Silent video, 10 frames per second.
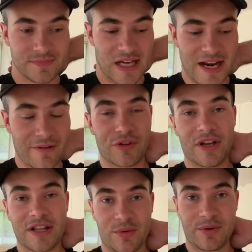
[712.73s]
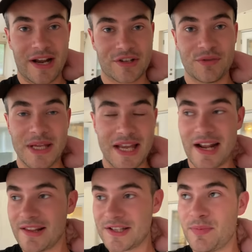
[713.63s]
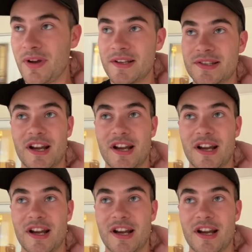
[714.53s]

I never thought that we would actually be getting this place.